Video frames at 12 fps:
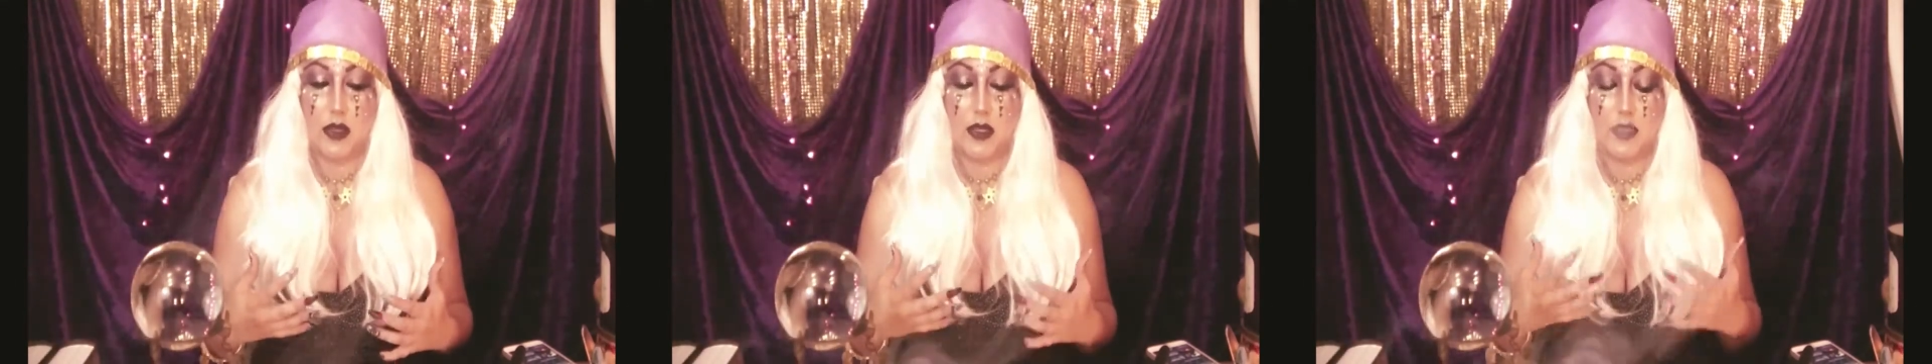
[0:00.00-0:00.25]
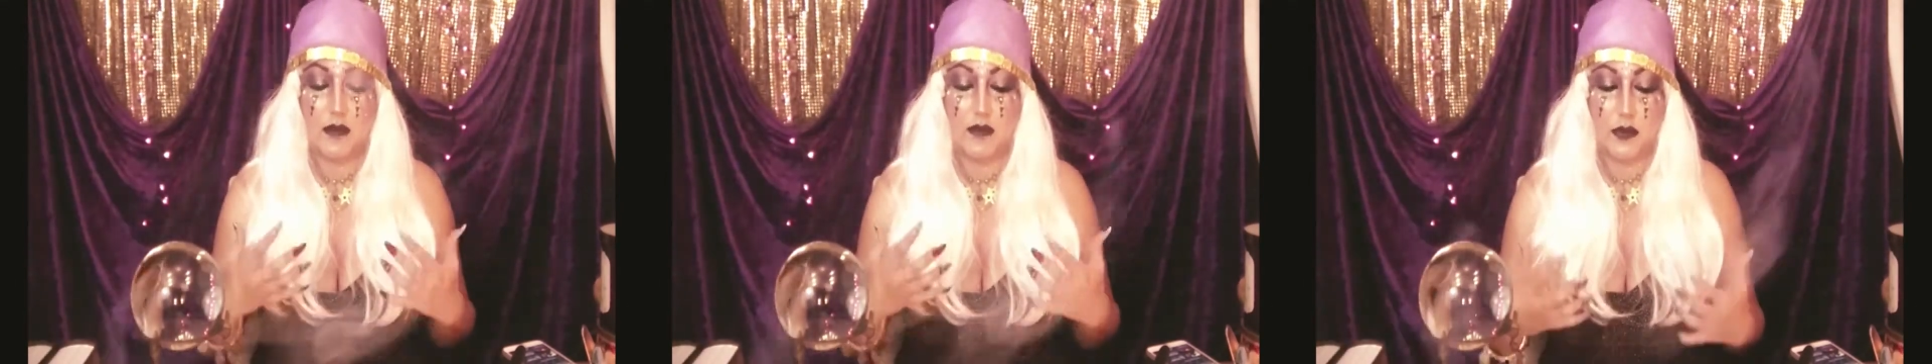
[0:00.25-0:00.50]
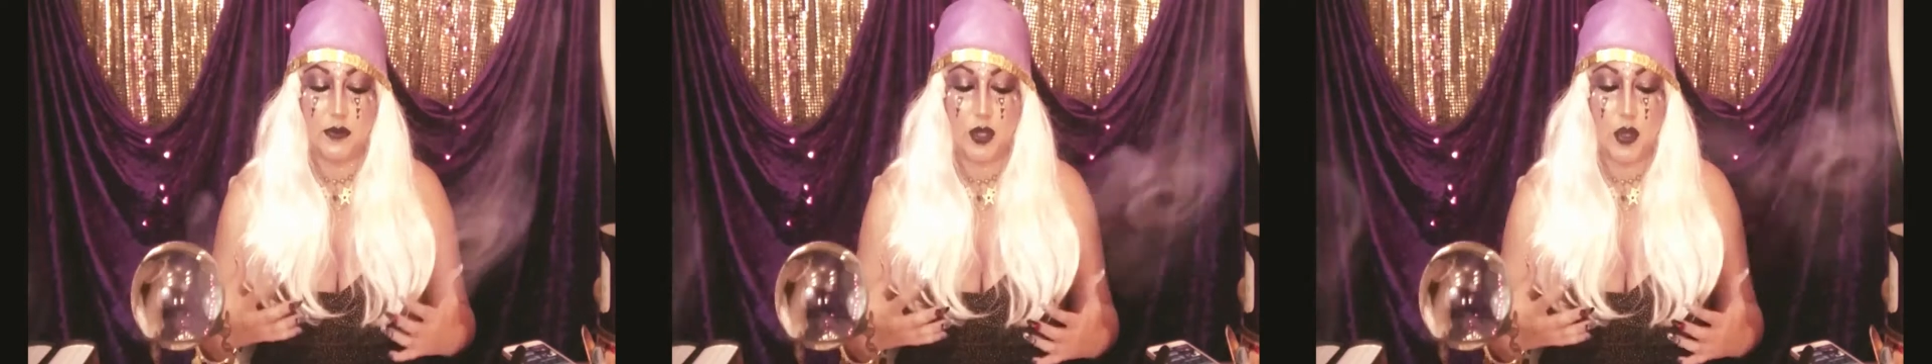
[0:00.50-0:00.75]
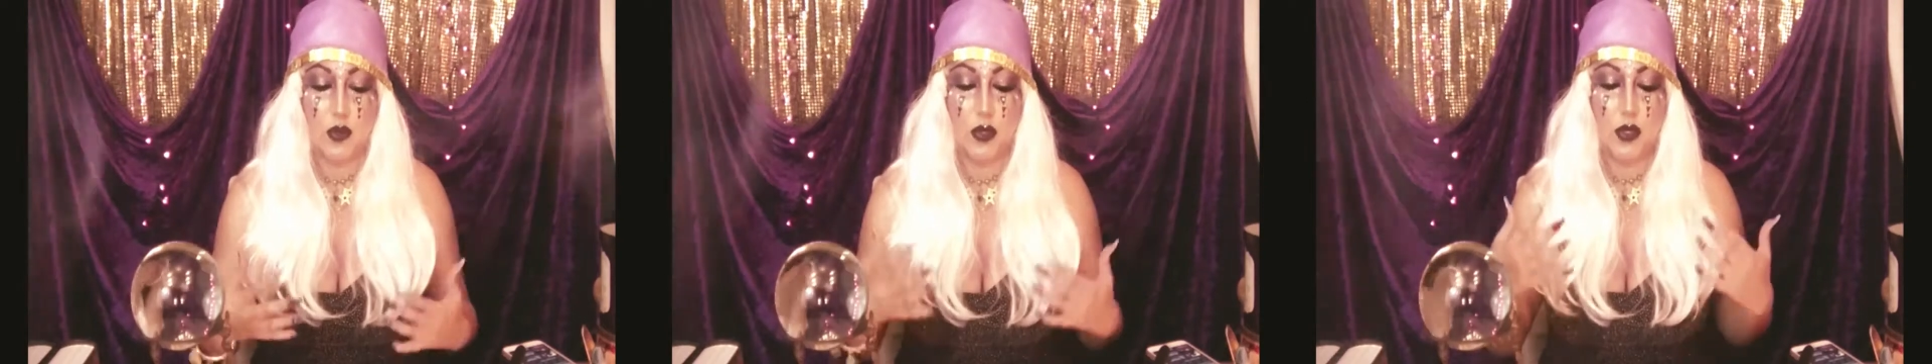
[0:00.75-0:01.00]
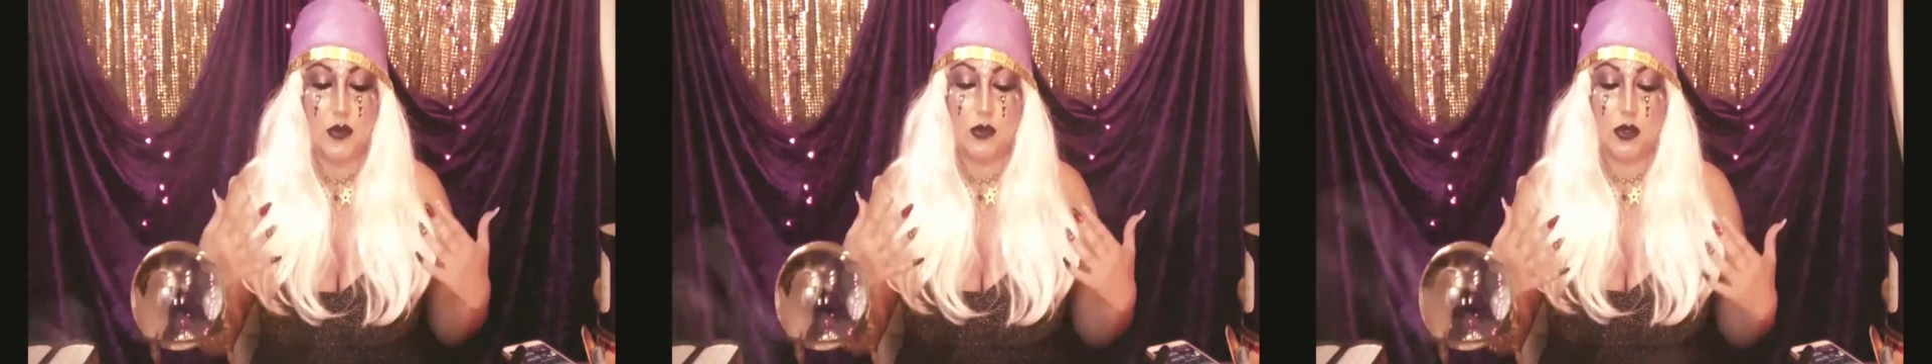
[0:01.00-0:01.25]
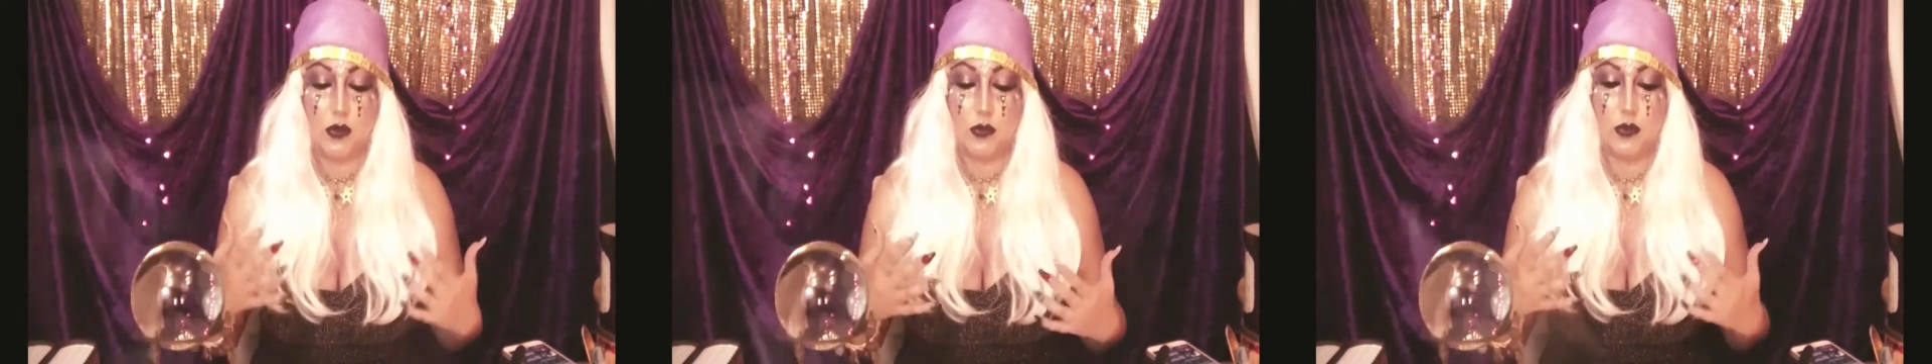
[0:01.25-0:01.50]
Because if you don't, you
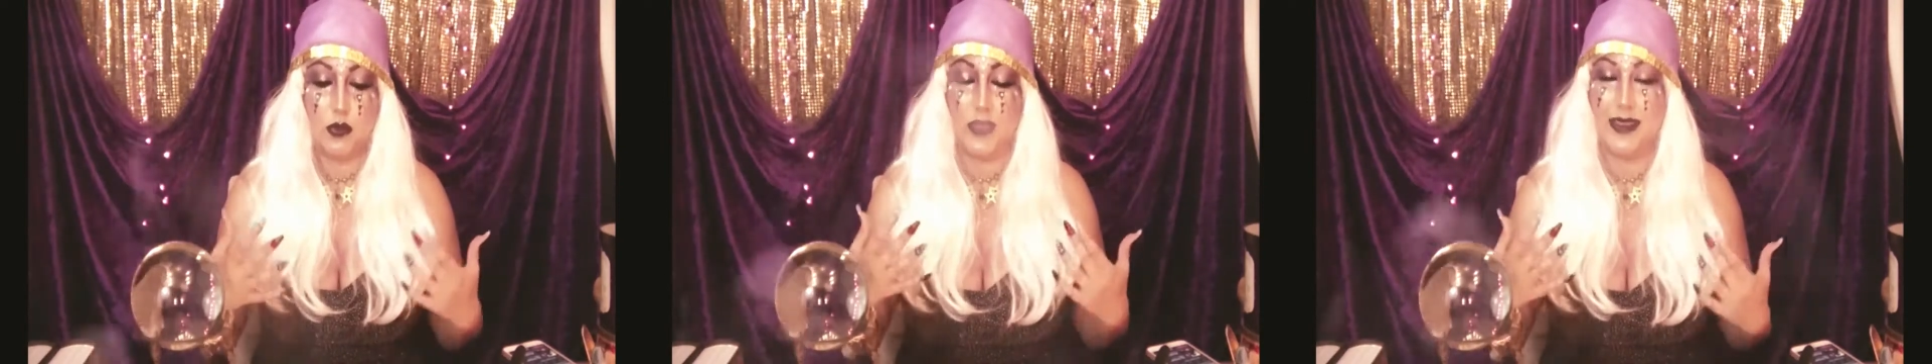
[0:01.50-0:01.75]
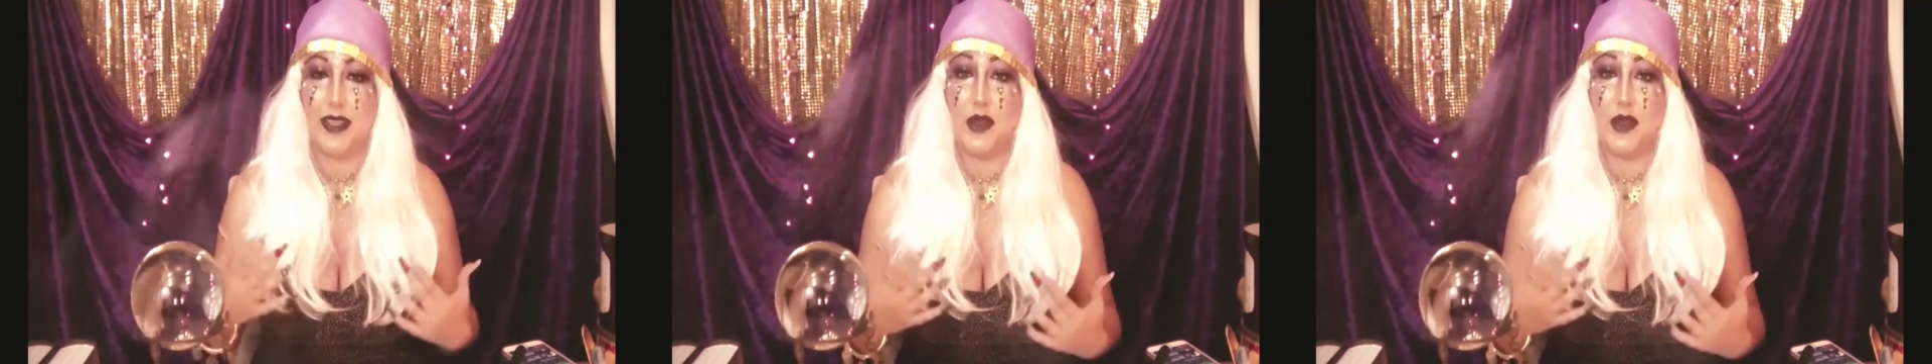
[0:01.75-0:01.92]
are going to